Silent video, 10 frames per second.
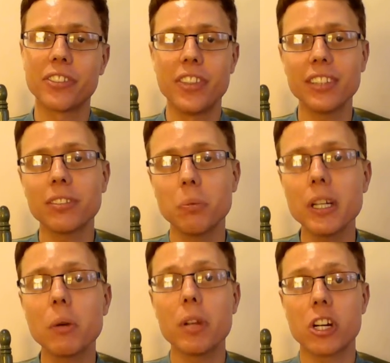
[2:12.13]
this
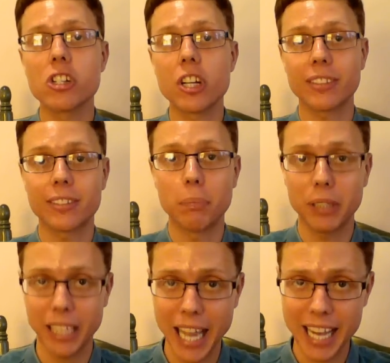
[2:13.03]
week we are just
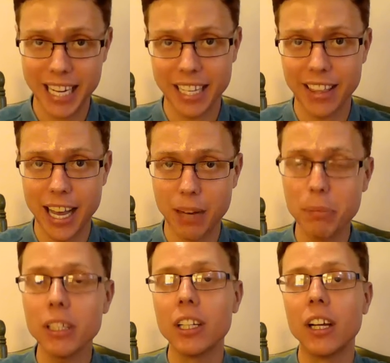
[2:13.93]
planning
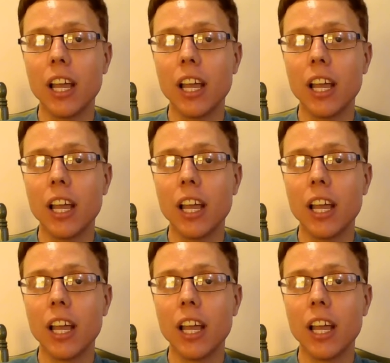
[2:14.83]
them.